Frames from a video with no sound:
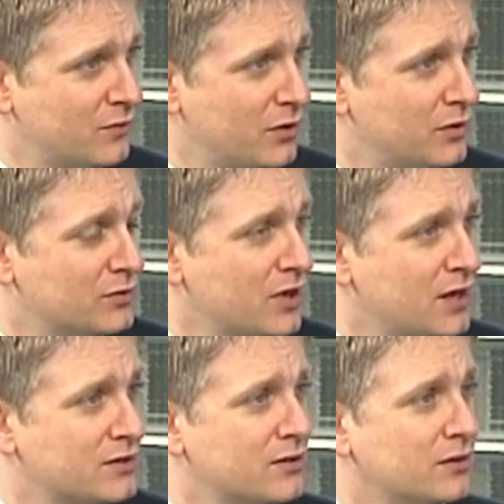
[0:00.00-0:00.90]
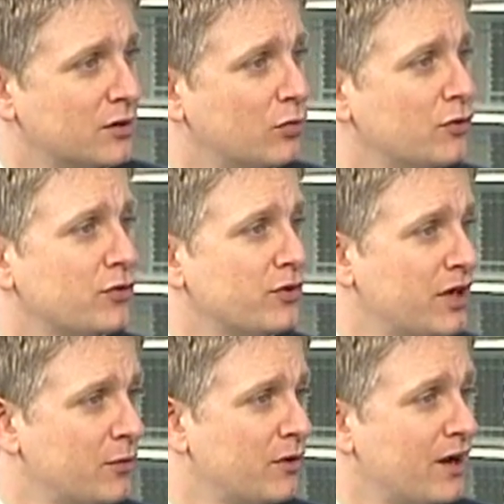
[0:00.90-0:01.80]
whether you talk to the liberals or the
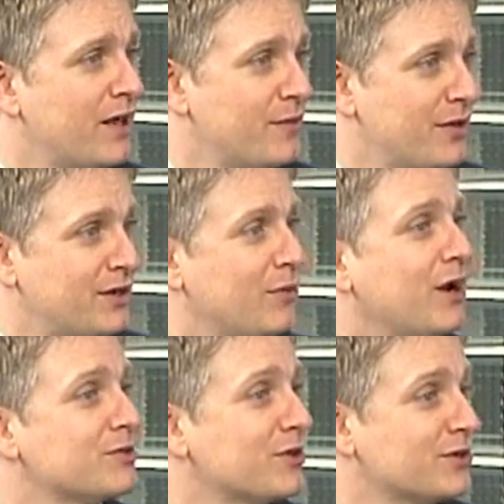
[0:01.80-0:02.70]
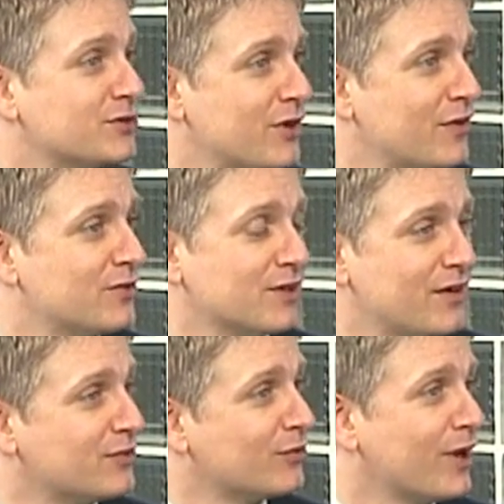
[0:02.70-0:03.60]
Democrats, I mean, the Democrats or the conservatives,
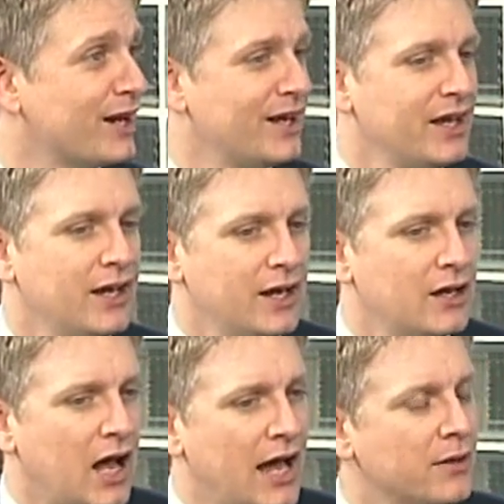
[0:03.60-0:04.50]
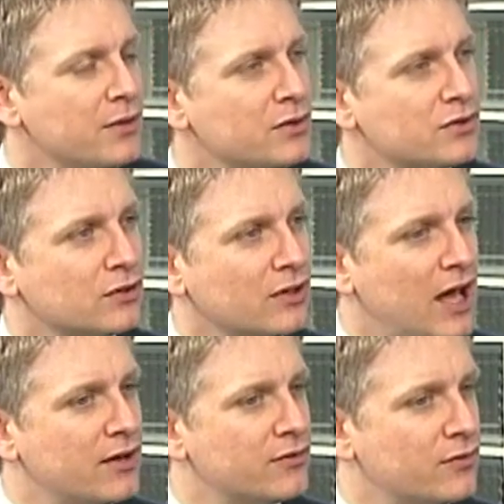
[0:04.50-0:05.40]
left or right, I don't think there's a
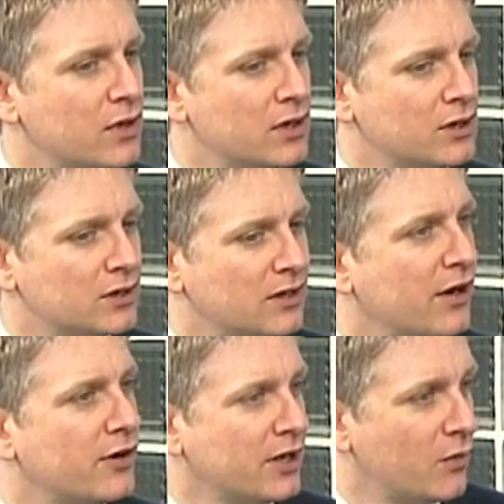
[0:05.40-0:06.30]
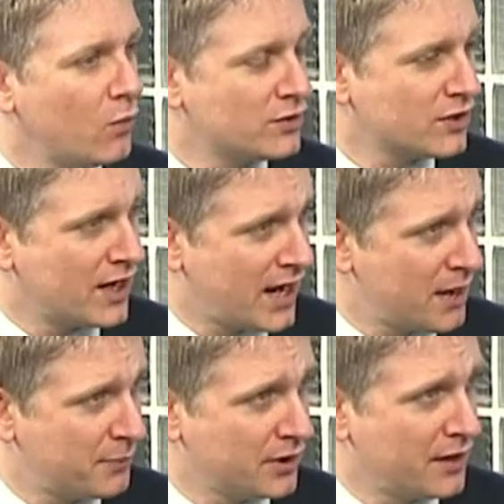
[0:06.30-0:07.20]
lot of uh, clarity on what's going to
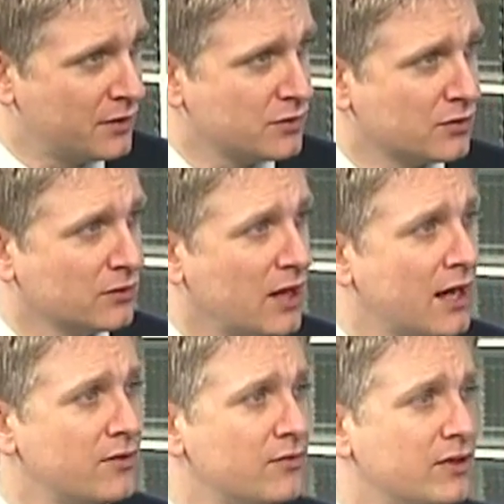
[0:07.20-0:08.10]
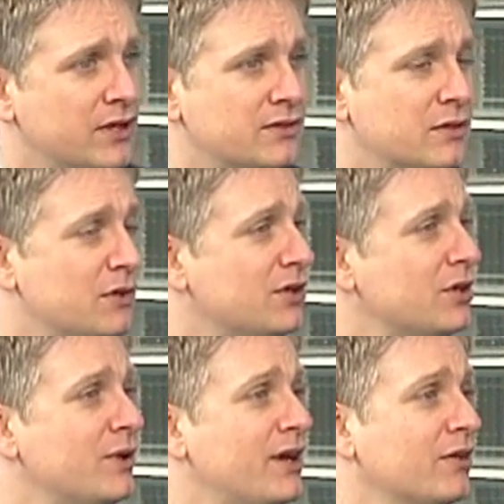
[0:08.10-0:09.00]
happen. I think there's a lot of
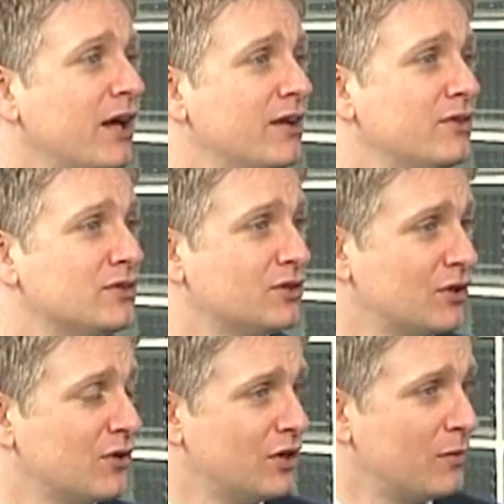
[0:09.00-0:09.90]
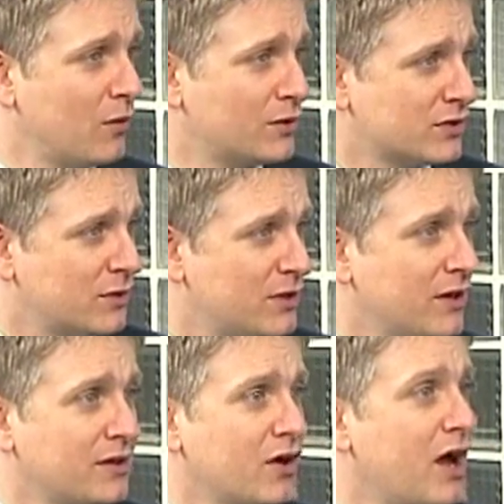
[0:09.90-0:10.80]
instability right now, a lot of insecurity about what's going to be.
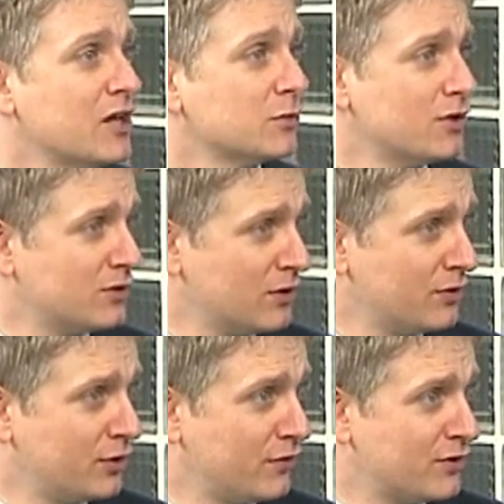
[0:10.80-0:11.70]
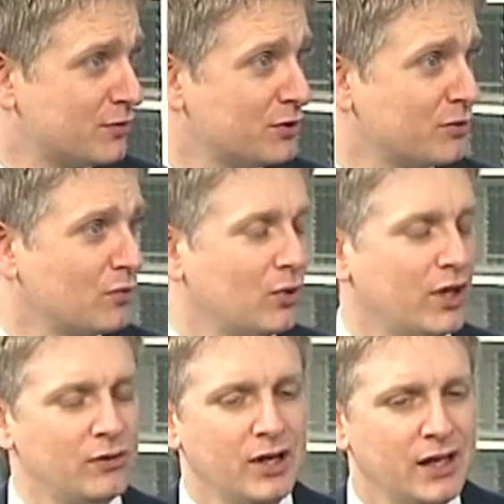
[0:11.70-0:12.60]
I think the hospital's a little nervous about the rollout.